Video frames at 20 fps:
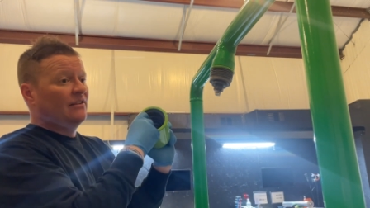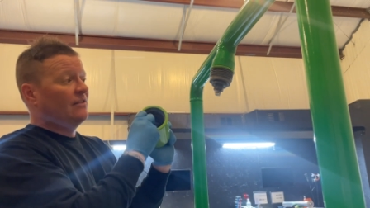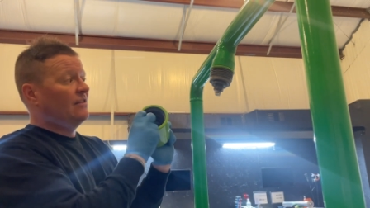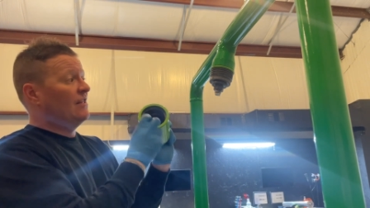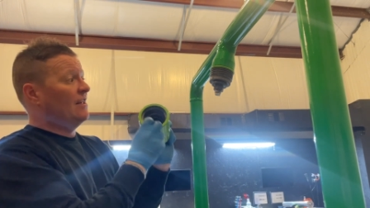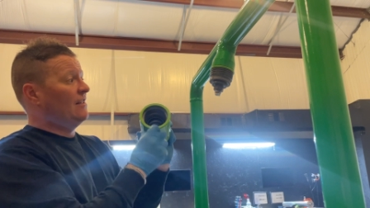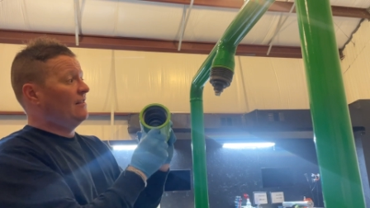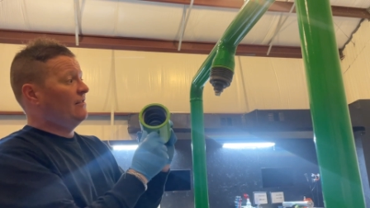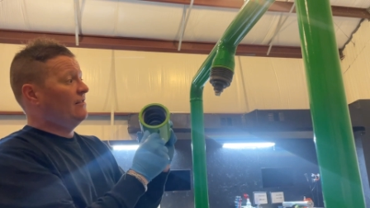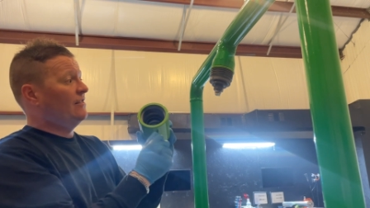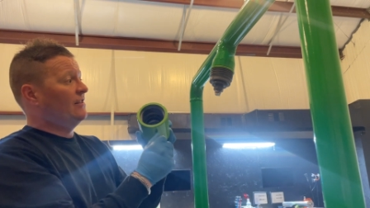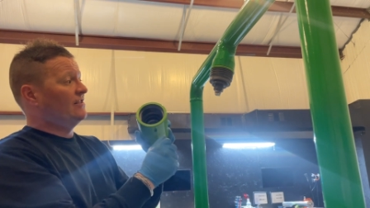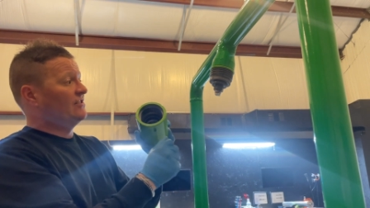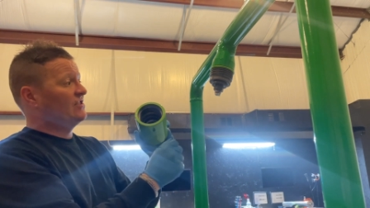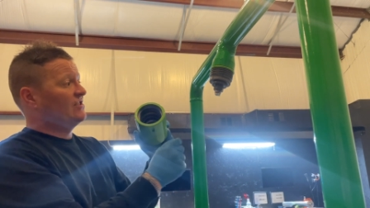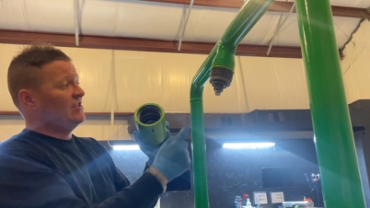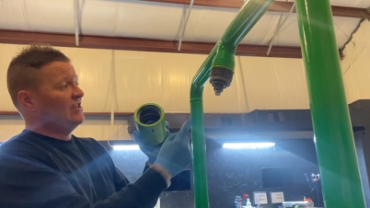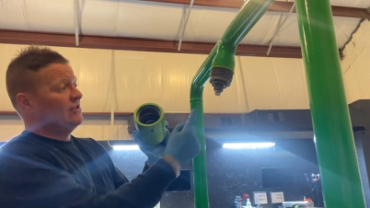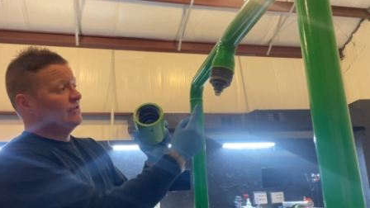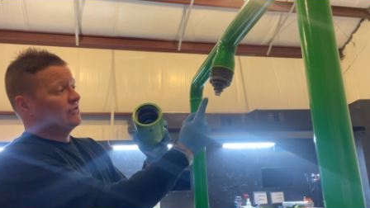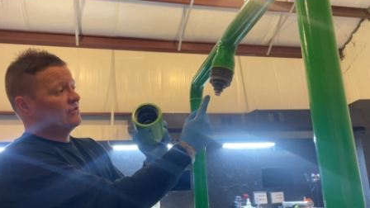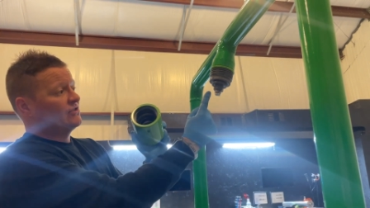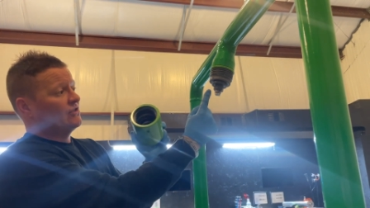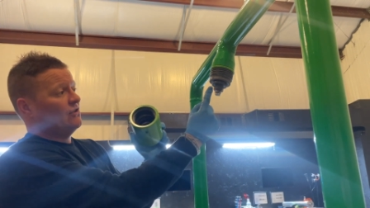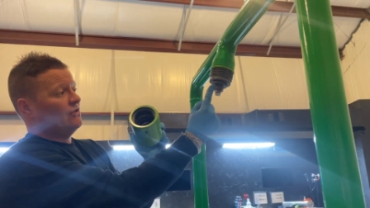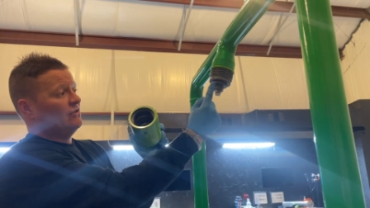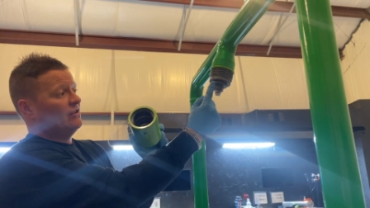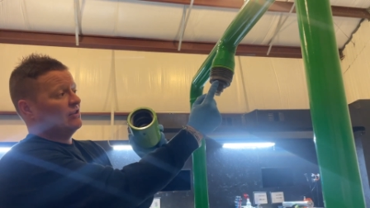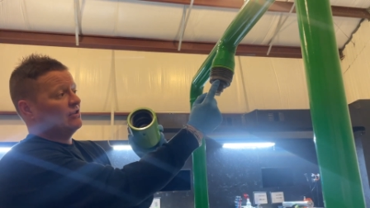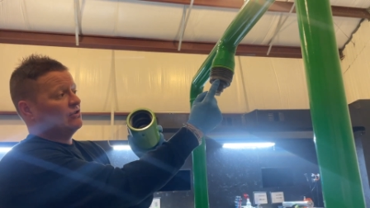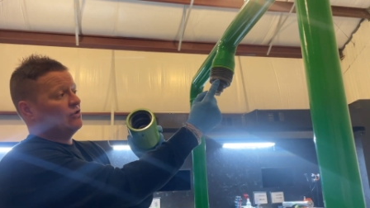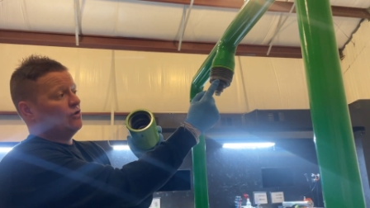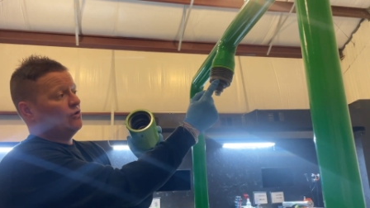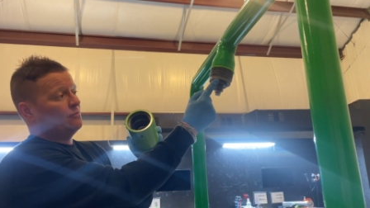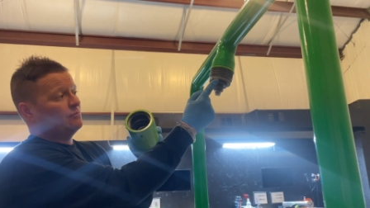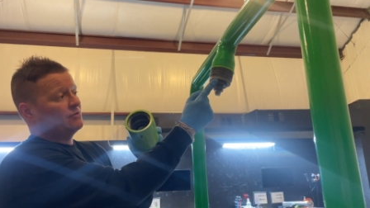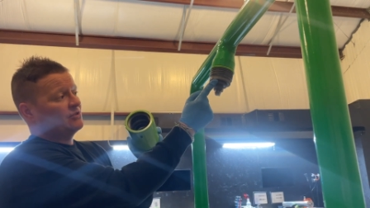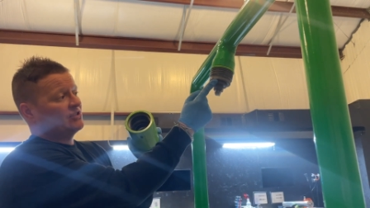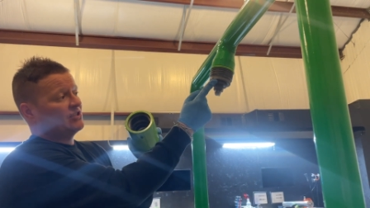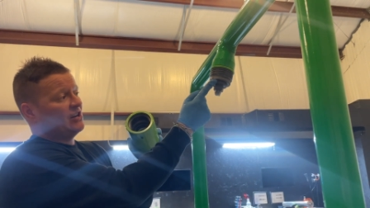that seals on the
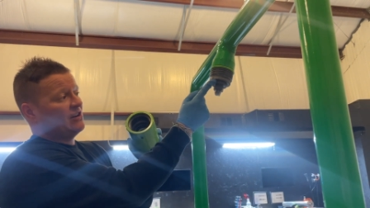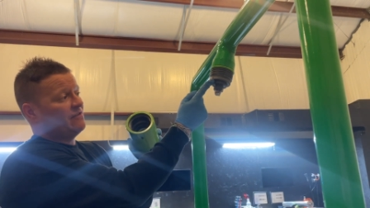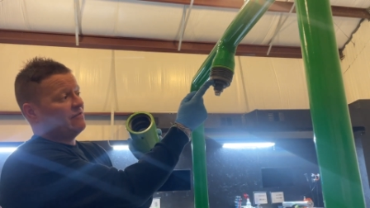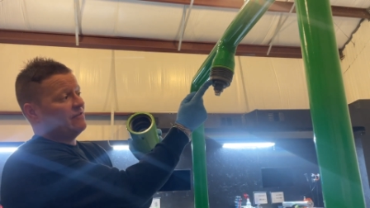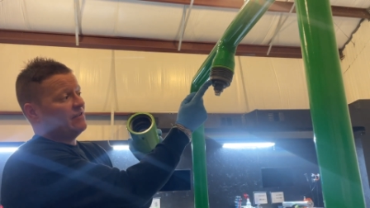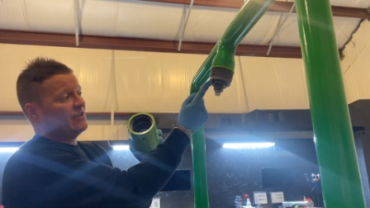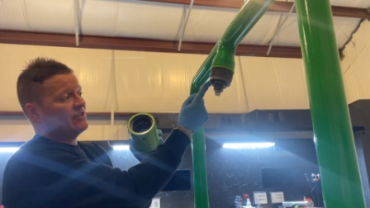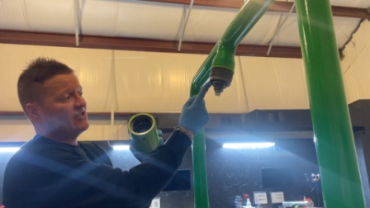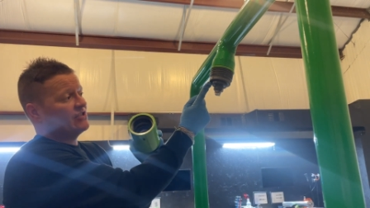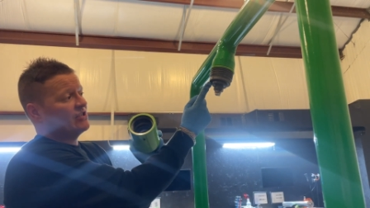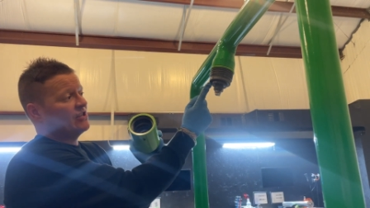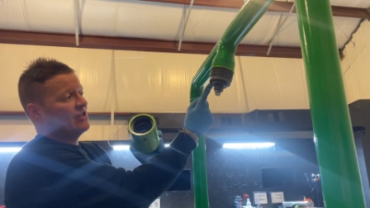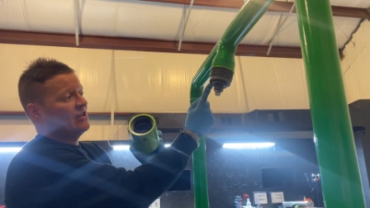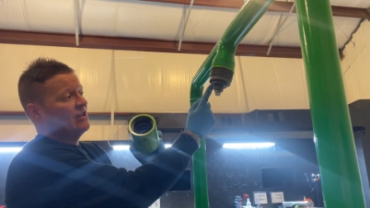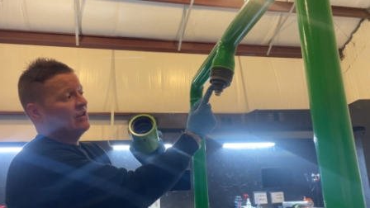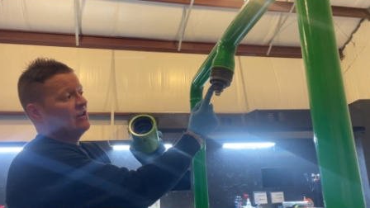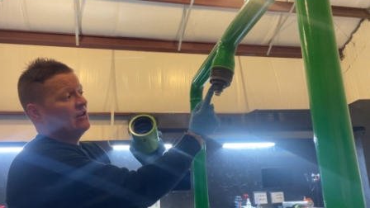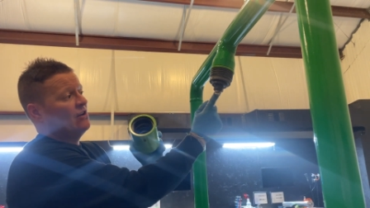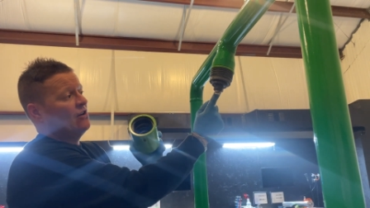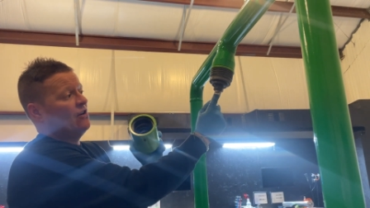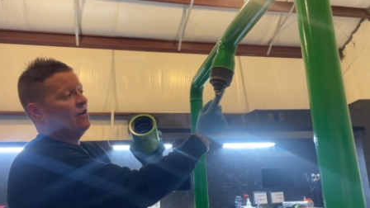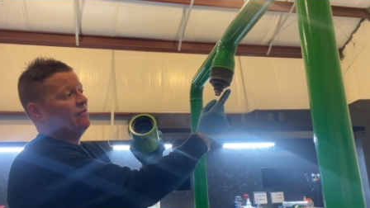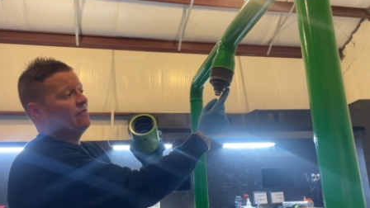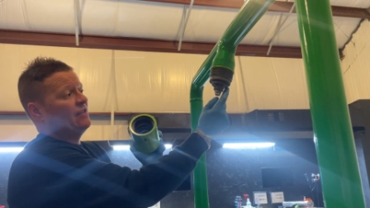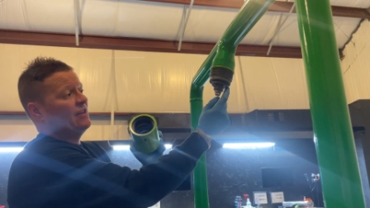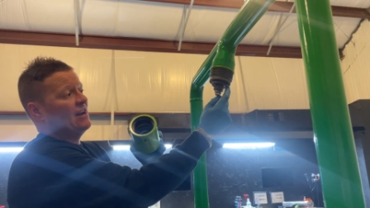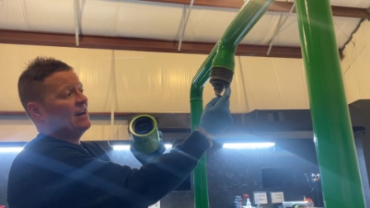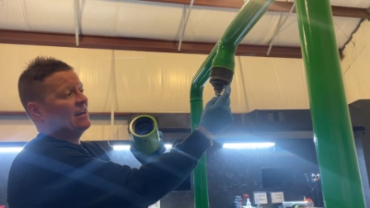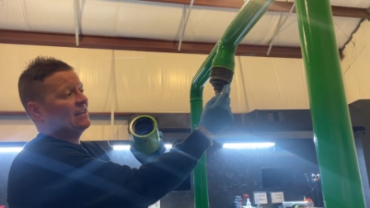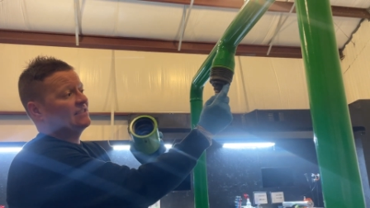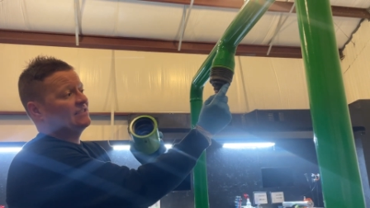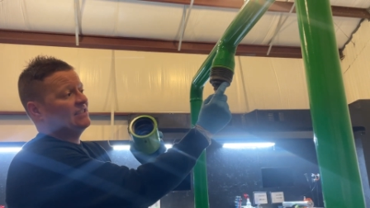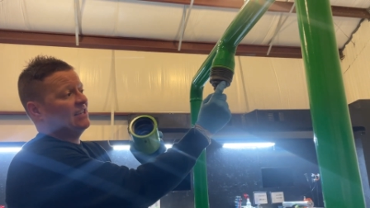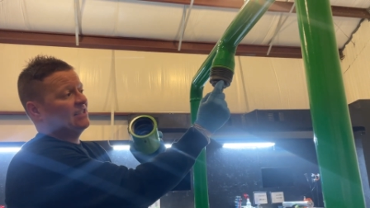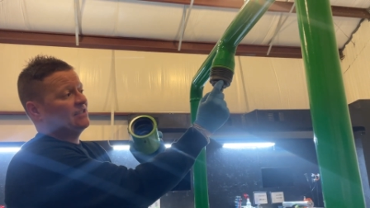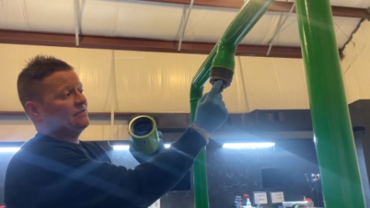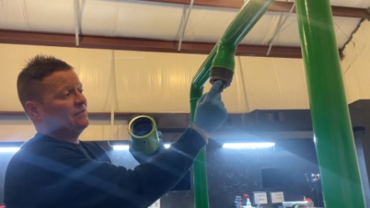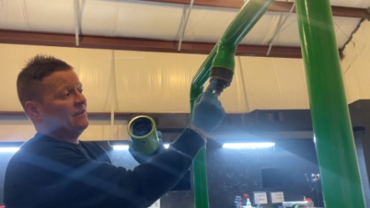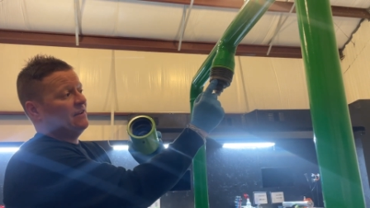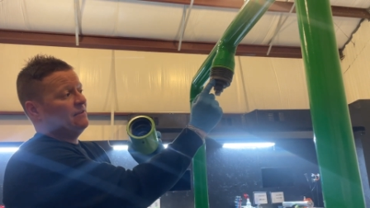top surface of the
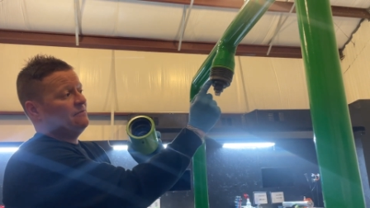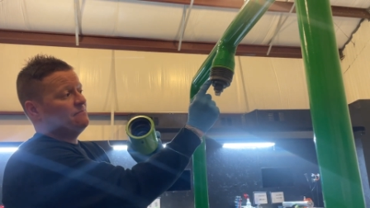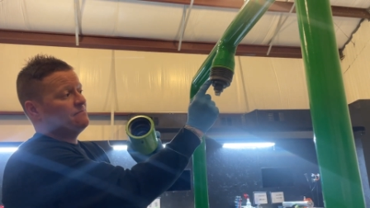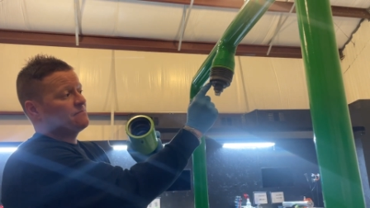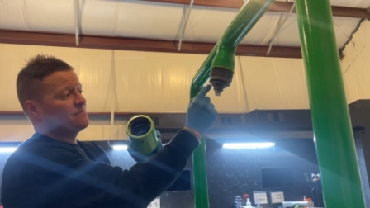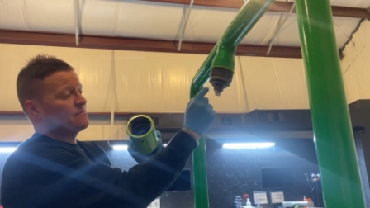access fitting,